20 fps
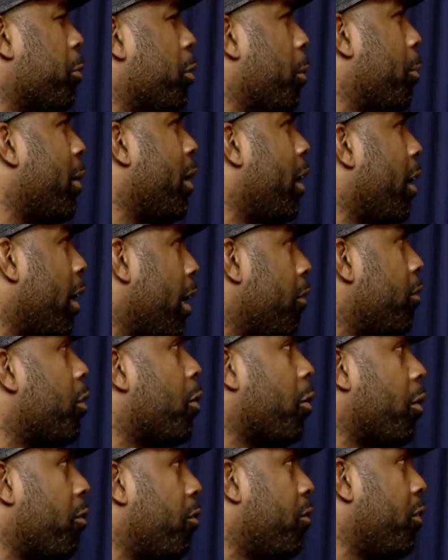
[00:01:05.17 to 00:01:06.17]
It would have been 11
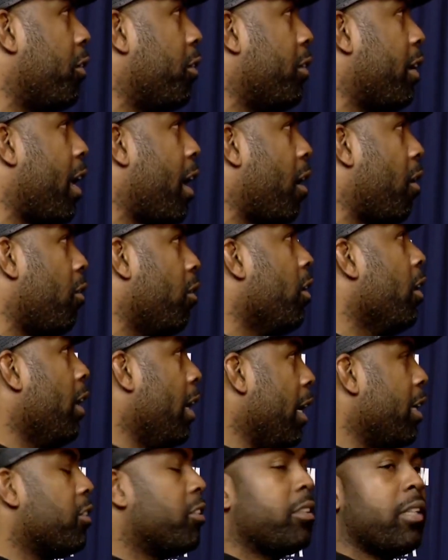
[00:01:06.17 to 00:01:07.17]
on the field now
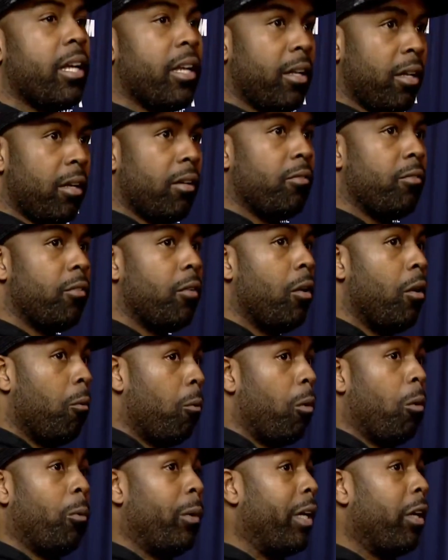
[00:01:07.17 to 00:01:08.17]
instead of,
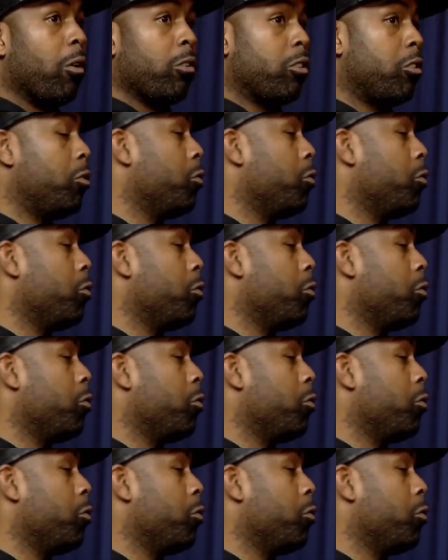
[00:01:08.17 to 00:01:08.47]
well, we goes